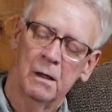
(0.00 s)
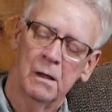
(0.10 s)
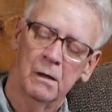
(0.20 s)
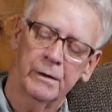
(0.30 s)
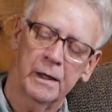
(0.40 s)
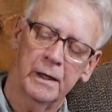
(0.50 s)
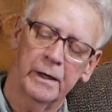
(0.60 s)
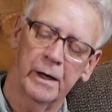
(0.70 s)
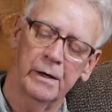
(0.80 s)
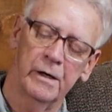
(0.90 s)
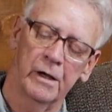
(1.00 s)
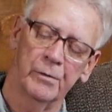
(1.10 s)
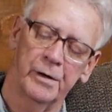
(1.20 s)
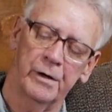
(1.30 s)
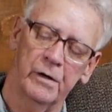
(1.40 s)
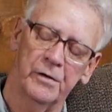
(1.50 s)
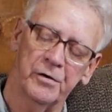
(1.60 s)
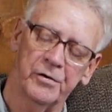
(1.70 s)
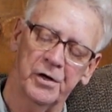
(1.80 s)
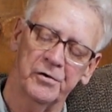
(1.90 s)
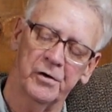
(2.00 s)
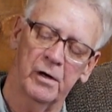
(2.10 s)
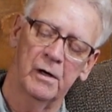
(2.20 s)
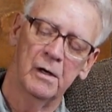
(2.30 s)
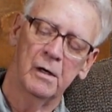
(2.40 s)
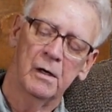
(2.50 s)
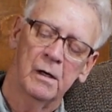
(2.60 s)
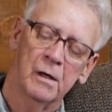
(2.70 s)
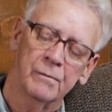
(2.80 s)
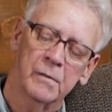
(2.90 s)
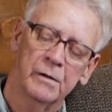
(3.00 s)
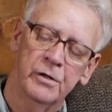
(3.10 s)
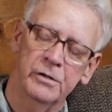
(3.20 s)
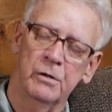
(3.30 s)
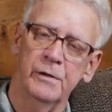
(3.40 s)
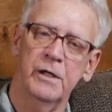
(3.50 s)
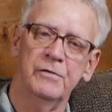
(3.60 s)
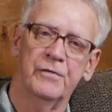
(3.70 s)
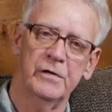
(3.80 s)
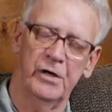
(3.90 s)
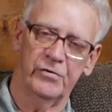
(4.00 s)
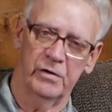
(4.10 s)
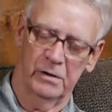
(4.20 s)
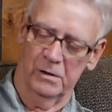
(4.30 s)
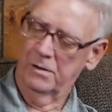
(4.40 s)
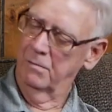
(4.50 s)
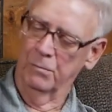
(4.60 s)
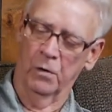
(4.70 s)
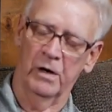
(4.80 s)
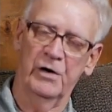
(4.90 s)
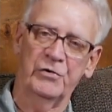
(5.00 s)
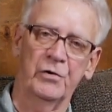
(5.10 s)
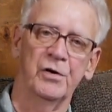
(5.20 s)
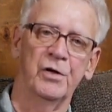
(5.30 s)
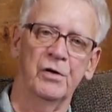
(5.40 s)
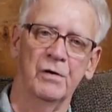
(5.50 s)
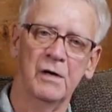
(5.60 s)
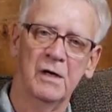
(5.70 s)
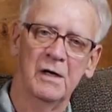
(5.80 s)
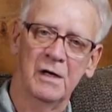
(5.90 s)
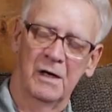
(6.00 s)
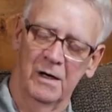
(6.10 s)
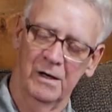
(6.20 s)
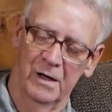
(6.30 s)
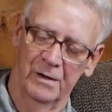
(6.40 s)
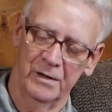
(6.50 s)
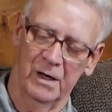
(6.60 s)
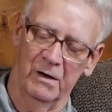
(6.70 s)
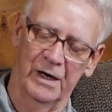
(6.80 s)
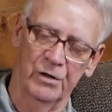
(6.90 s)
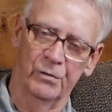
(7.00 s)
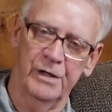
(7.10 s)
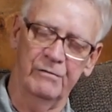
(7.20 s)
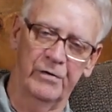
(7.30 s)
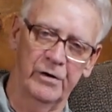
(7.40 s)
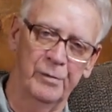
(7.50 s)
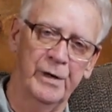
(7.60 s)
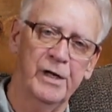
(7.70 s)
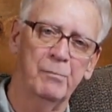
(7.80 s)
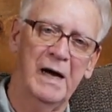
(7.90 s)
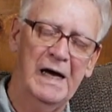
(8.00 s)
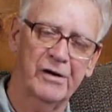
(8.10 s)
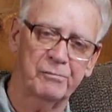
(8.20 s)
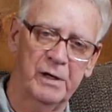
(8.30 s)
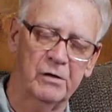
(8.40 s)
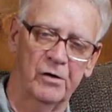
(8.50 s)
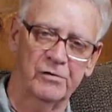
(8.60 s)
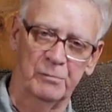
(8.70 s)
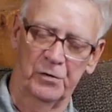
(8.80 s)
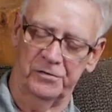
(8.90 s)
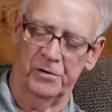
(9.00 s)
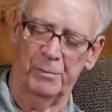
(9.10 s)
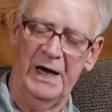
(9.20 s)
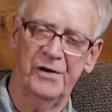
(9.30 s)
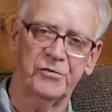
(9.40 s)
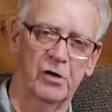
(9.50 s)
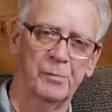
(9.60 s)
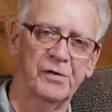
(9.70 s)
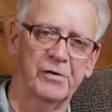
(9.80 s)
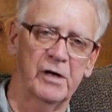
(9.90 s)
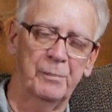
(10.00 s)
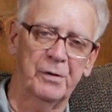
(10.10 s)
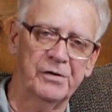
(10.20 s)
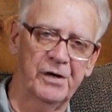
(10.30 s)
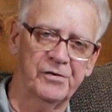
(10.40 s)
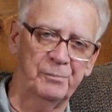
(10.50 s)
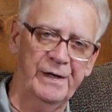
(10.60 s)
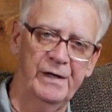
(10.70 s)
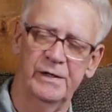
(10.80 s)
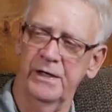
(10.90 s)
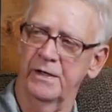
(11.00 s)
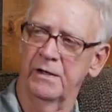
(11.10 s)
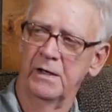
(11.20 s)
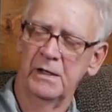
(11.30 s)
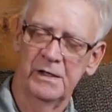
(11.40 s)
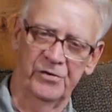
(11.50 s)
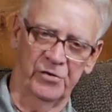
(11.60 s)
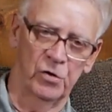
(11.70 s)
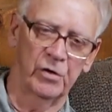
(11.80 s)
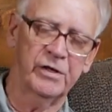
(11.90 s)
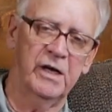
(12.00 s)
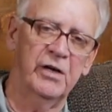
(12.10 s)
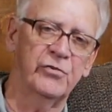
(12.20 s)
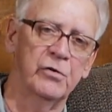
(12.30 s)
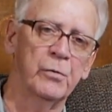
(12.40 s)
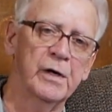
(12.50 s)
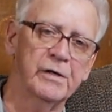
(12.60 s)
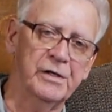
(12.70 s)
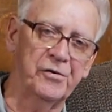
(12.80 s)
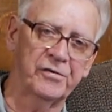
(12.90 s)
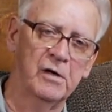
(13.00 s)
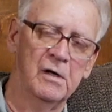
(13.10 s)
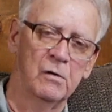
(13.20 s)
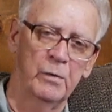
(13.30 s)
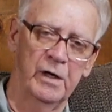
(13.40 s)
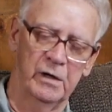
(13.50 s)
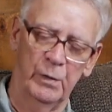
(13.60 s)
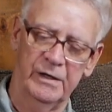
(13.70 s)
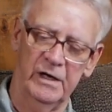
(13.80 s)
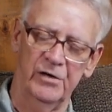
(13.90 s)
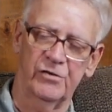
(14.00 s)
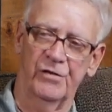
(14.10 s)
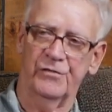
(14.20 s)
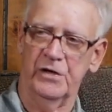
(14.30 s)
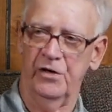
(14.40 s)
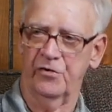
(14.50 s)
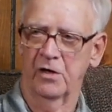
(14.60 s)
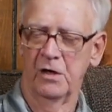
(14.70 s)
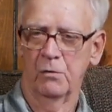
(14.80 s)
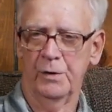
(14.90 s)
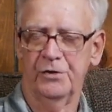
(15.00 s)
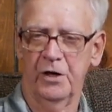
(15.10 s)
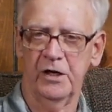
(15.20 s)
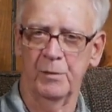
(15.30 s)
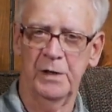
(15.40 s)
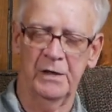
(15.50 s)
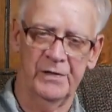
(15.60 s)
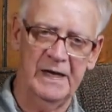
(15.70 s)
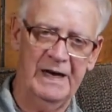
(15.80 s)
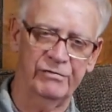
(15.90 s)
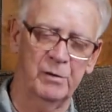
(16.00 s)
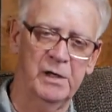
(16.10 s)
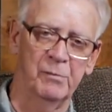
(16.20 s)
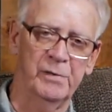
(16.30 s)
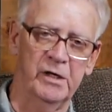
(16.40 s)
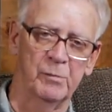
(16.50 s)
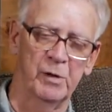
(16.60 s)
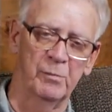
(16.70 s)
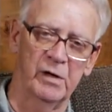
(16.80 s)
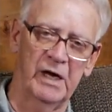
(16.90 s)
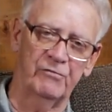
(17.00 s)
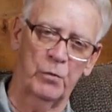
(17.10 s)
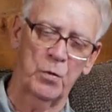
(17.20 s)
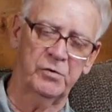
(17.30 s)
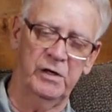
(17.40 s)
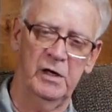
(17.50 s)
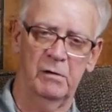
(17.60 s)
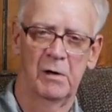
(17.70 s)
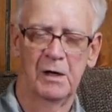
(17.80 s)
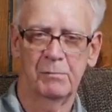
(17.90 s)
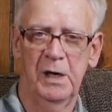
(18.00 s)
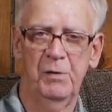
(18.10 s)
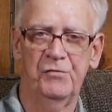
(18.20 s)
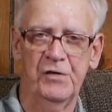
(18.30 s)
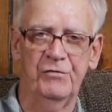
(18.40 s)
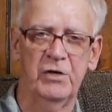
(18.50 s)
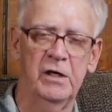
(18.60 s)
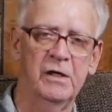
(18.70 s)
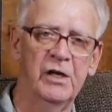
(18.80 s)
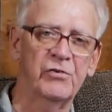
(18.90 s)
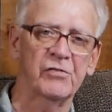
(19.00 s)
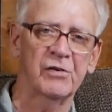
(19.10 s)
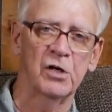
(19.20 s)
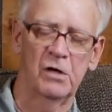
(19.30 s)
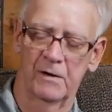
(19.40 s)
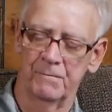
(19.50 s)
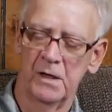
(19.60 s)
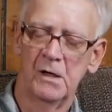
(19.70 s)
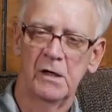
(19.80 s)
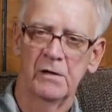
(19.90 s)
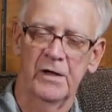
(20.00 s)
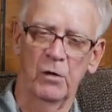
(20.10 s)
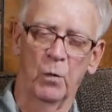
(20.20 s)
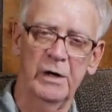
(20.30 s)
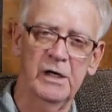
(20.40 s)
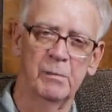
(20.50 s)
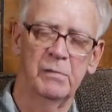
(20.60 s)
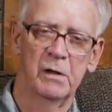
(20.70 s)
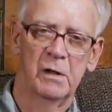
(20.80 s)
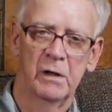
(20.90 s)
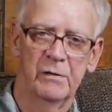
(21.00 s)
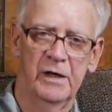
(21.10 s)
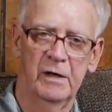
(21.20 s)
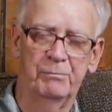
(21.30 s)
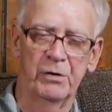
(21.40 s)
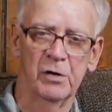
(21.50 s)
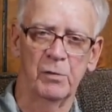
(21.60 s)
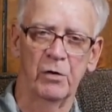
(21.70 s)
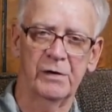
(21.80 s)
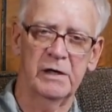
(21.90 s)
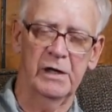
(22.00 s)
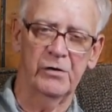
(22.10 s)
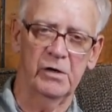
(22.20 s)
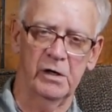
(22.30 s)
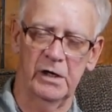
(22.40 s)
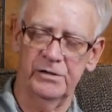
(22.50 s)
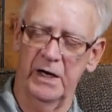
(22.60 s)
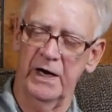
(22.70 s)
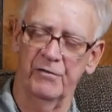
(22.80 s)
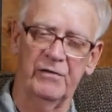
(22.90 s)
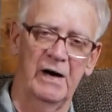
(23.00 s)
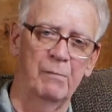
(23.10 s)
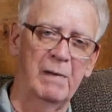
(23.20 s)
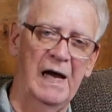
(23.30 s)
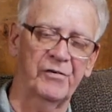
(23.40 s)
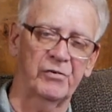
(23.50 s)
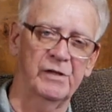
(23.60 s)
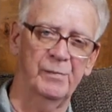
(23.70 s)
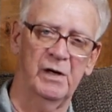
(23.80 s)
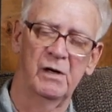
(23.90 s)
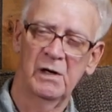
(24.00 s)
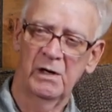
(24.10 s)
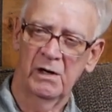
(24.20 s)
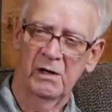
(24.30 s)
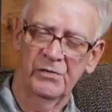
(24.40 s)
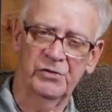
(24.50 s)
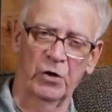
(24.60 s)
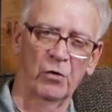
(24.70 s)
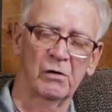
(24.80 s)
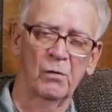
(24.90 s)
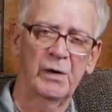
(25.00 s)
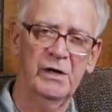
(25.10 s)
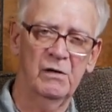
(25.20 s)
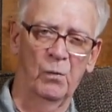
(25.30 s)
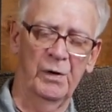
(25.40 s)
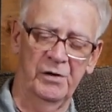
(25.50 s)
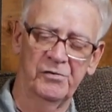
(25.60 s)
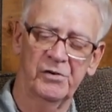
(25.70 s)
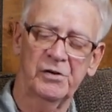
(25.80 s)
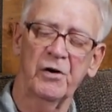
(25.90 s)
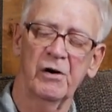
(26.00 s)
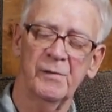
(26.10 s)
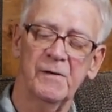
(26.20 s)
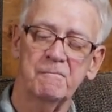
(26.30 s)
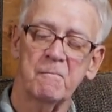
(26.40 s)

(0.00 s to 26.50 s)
Okay, I got another one here that says, do you eat fish? Boy, I sure do. Now, I don't eat very many bass because most of the bass tournaments that I participated in, it's all catch and release. We catch the fish, we take them in. They have to be a minimum of like 14, maybe 15 inches long. They weigh them, they put them all together. You got a 5 bass limit. The total weight wins the tournament.